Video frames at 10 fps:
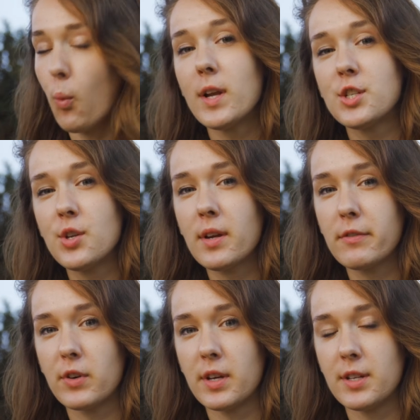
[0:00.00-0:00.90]
When shooting
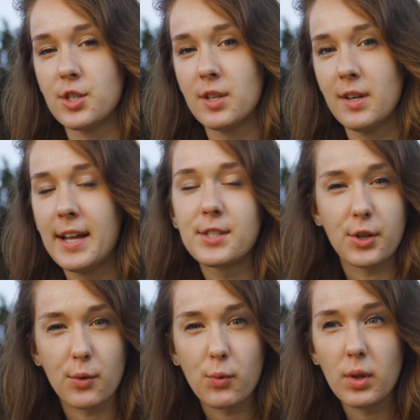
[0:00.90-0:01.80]
footage, it's a
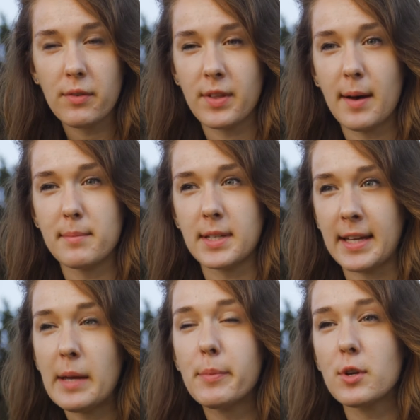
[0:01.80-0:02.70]
good rule of thumb to
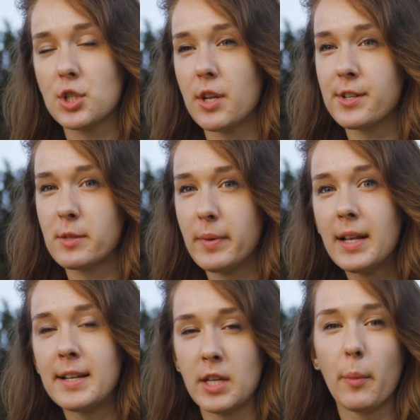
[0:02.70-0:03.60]
keep your shutter speed
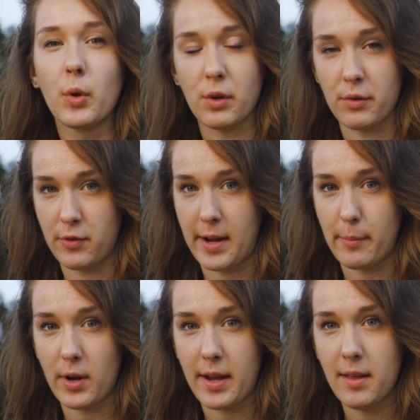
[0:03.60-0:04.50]
at double your frame
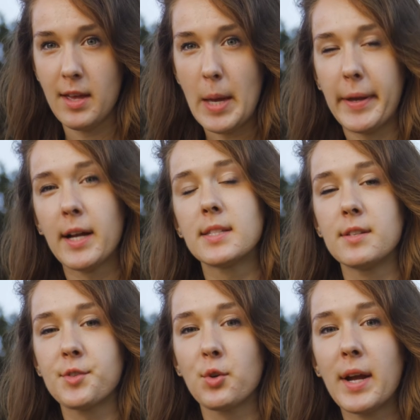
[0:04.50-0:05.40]
rate, because
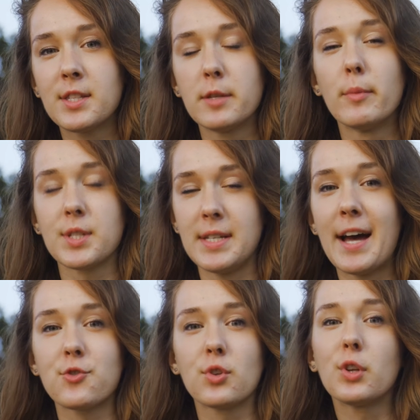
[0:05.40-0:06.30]
this creates the most
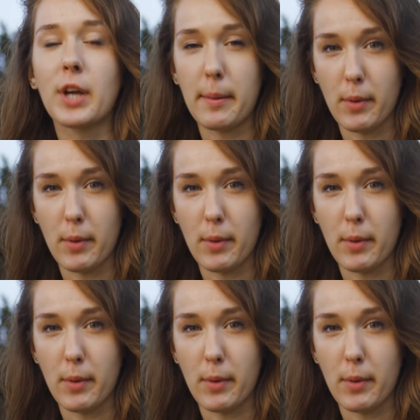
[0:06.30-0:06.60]
natural looking